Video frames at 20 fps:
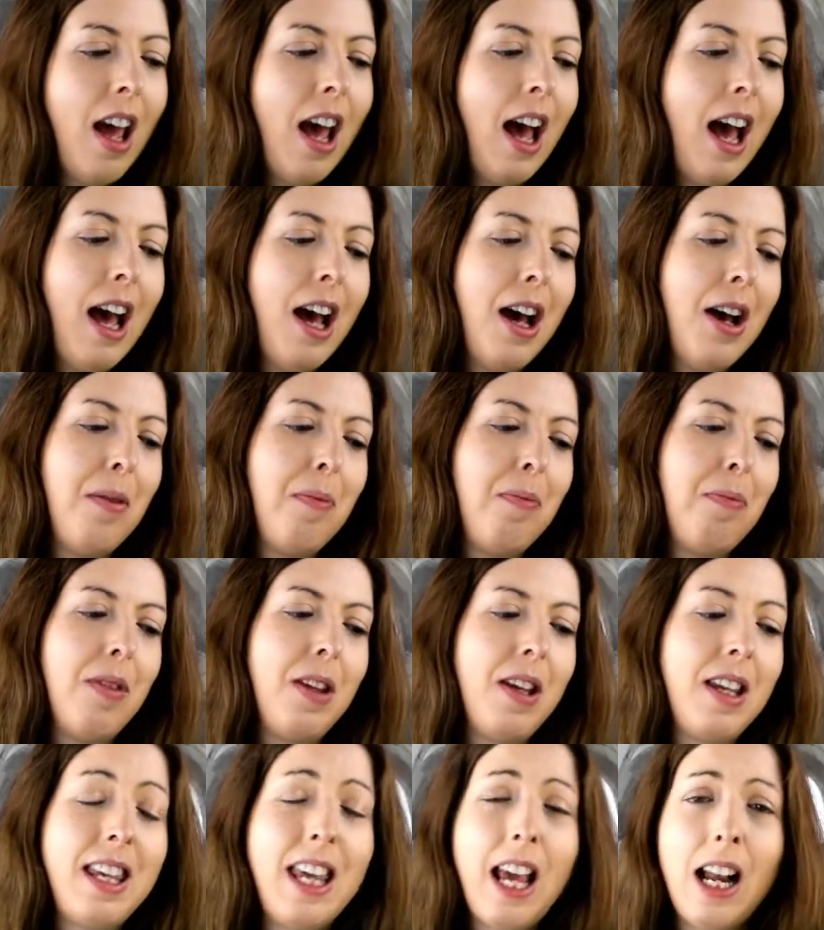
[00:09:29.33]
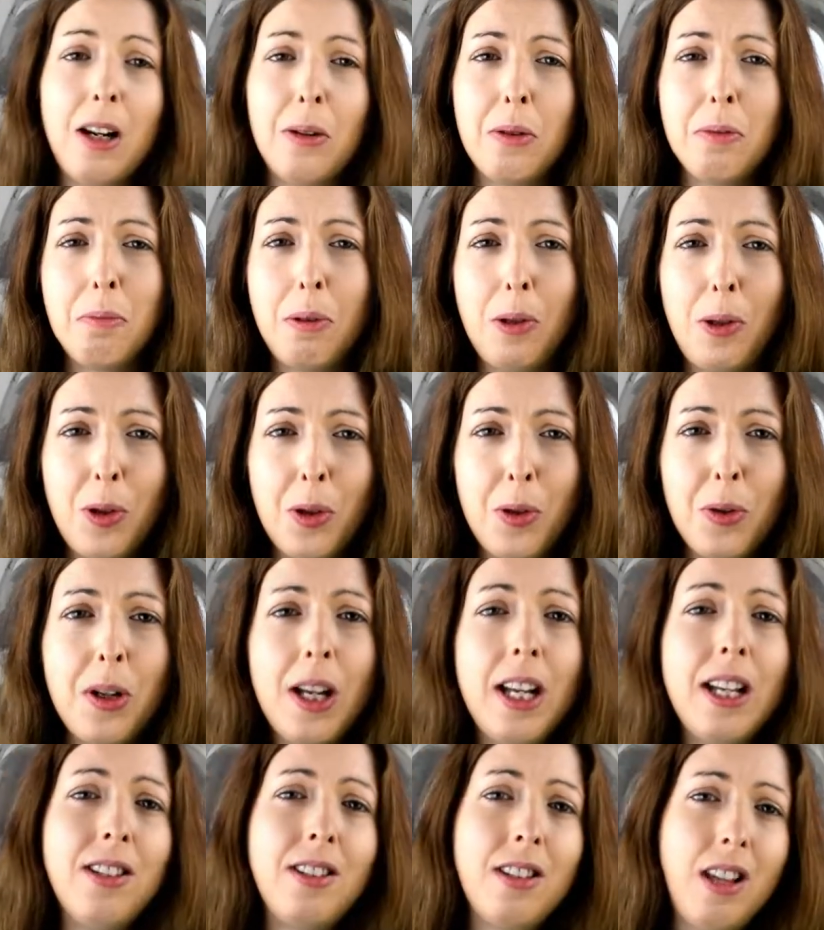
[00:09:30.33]
Yellow and blue
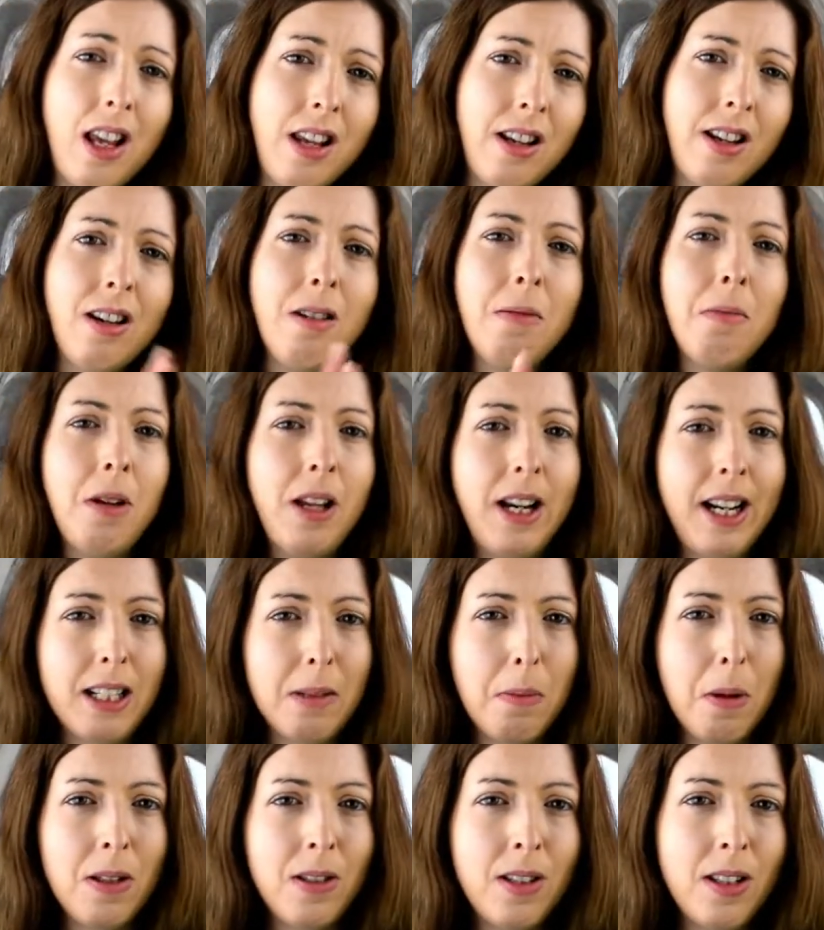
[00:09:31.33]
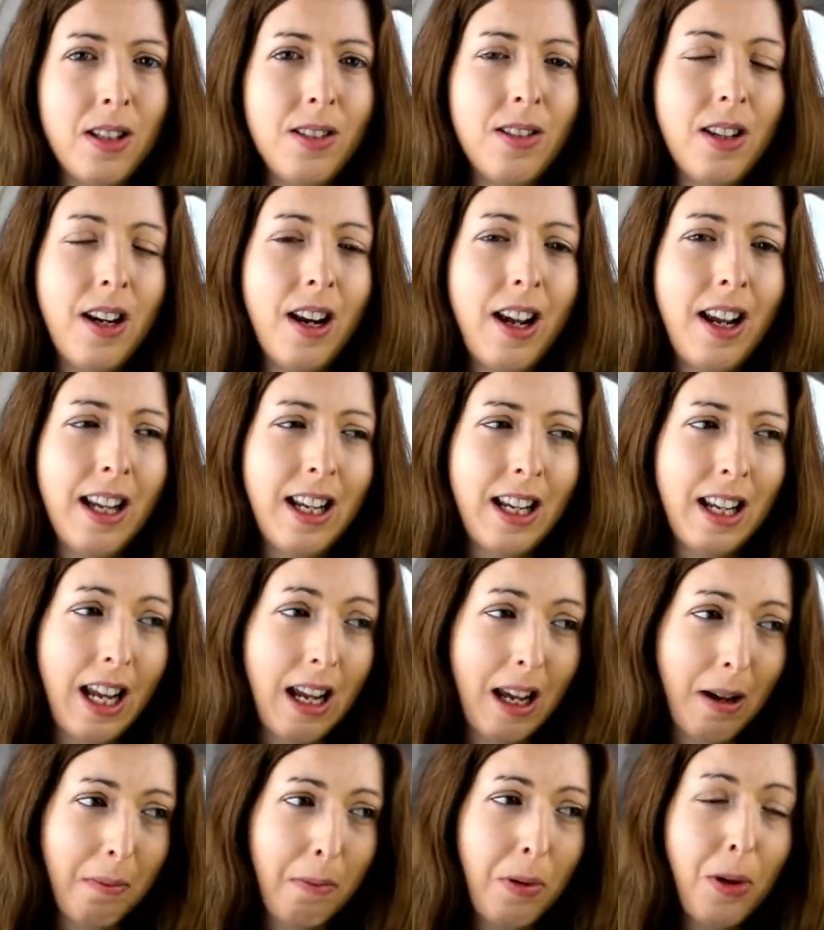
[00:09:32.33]
is income and expenses, and I
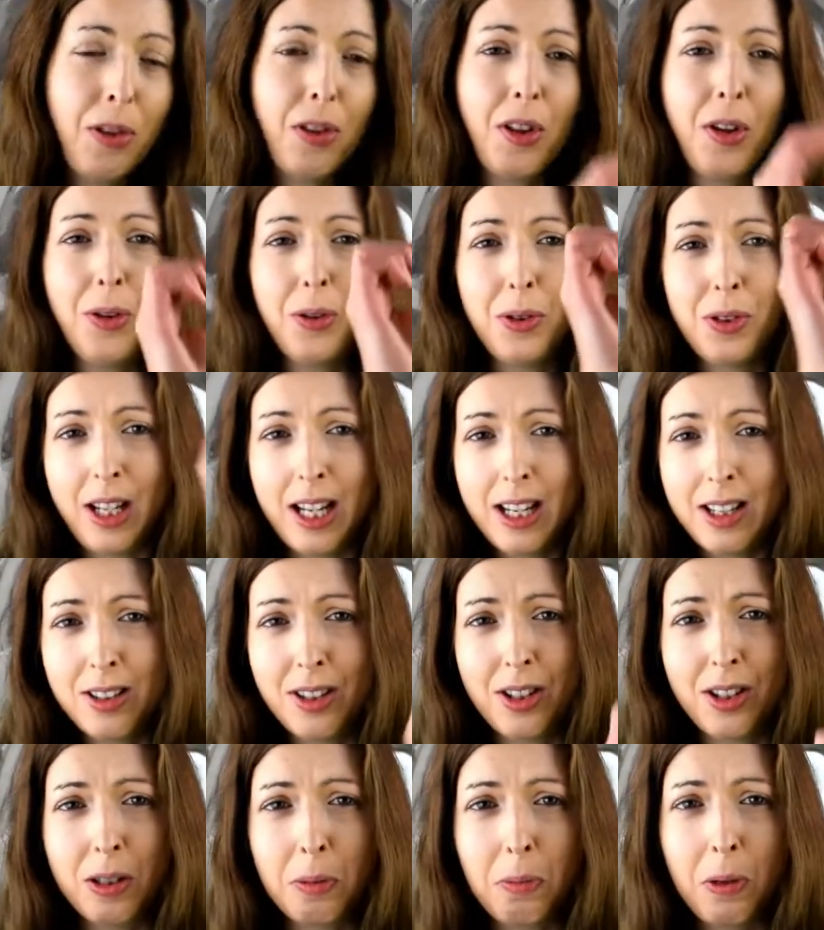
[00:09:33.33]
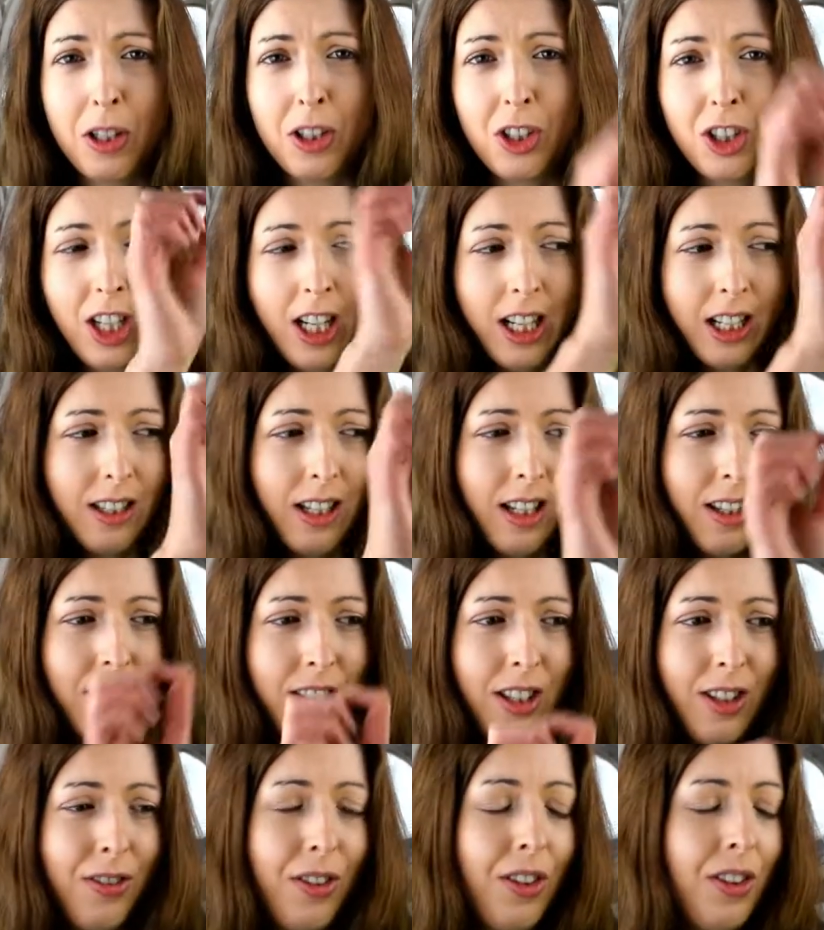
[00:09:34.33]
put those into the spreadsheet in the
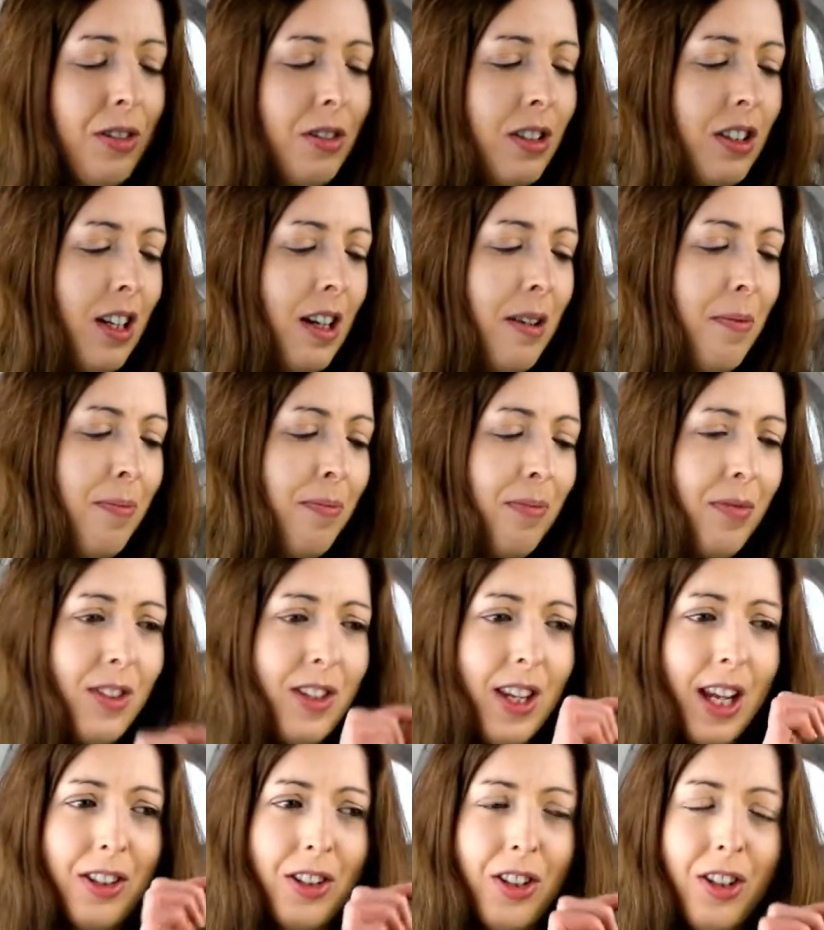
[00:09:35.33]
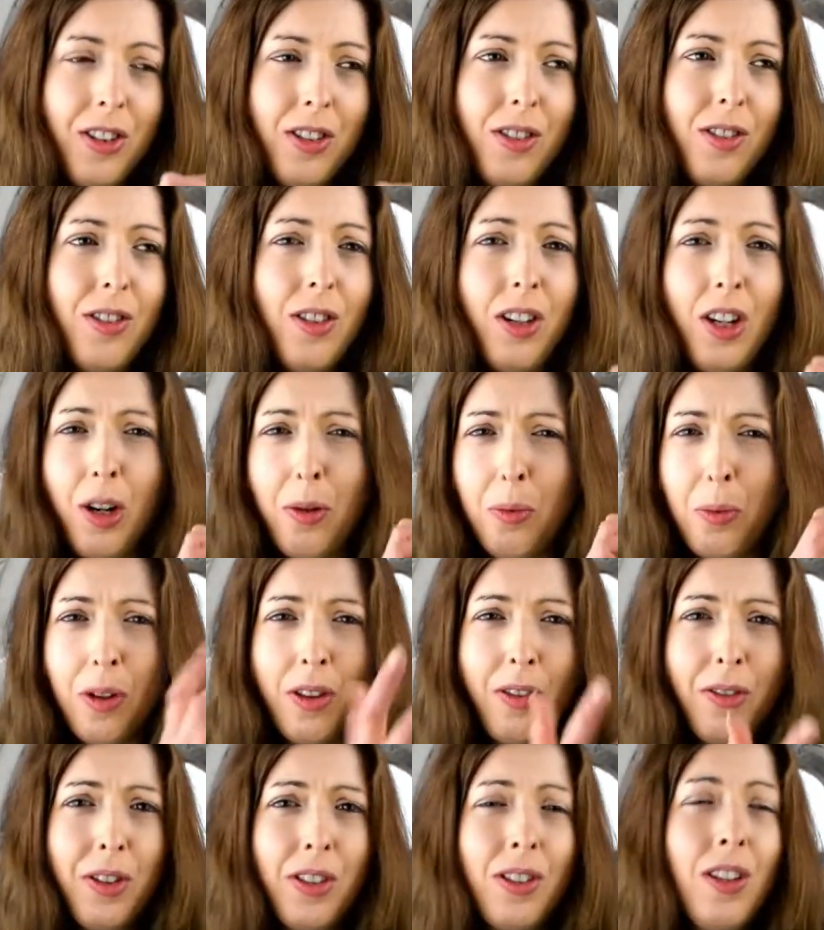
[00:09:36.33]
different sections, you know,
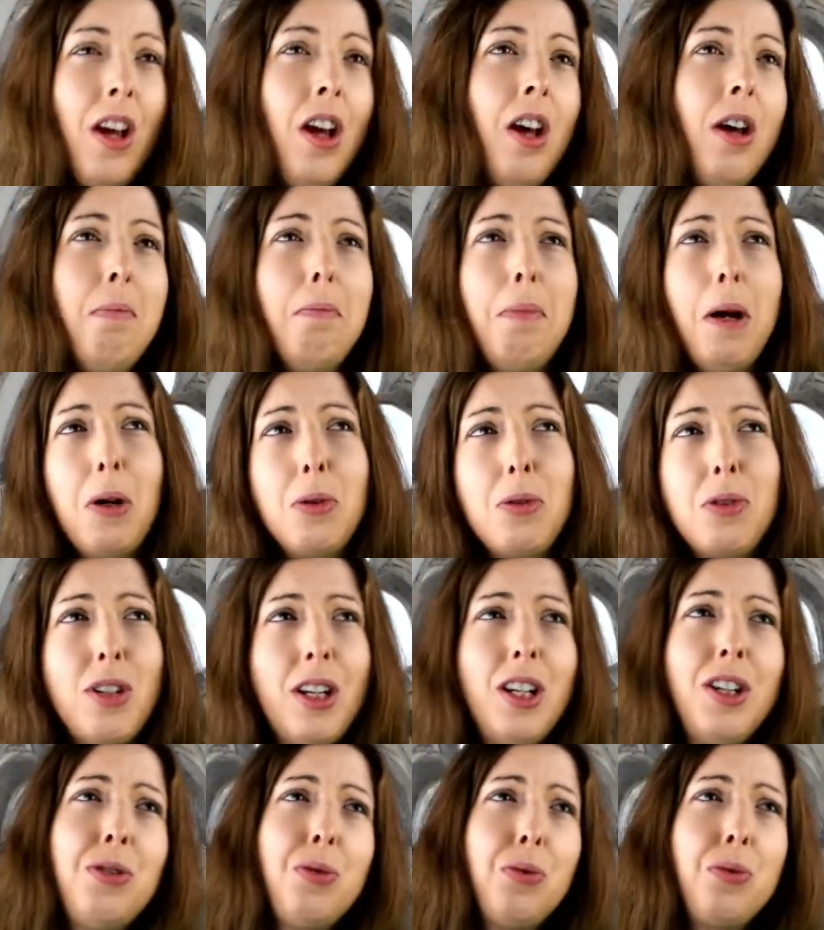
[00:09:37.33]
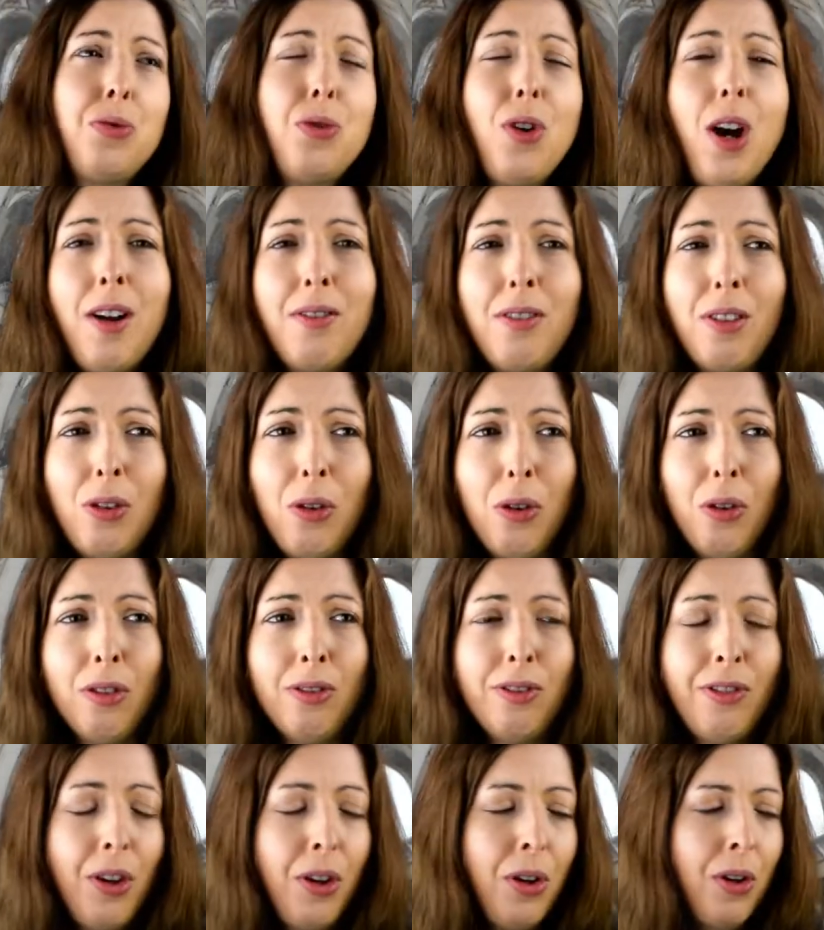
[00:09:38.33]
whether it's postage or travel or
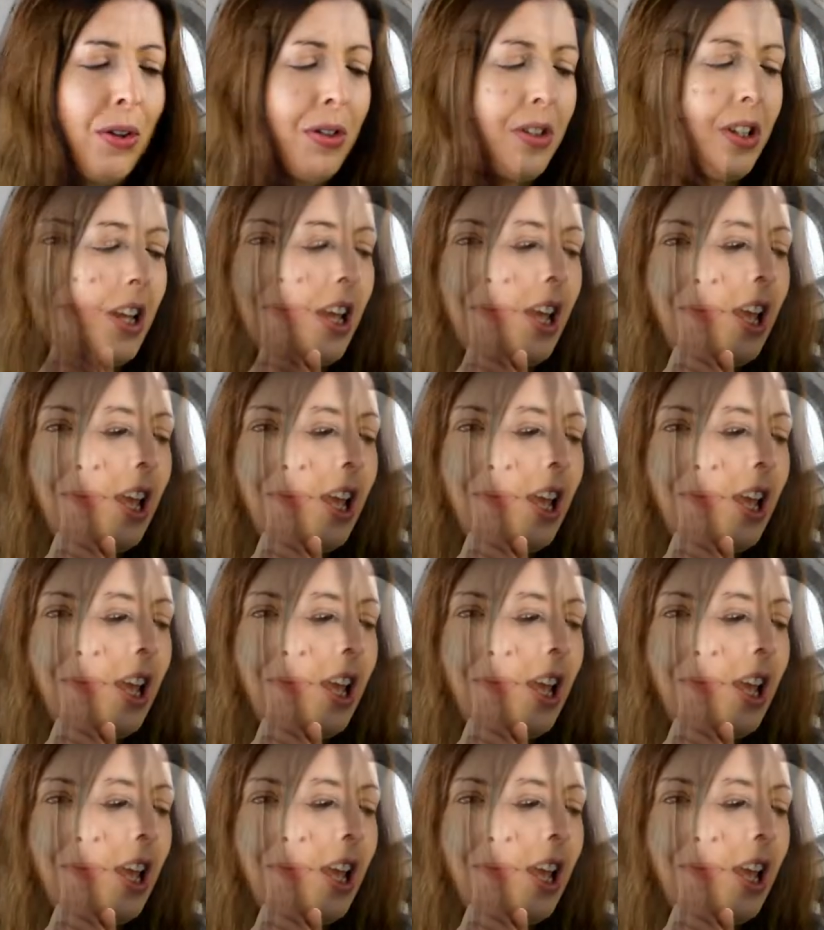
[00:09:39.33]
food.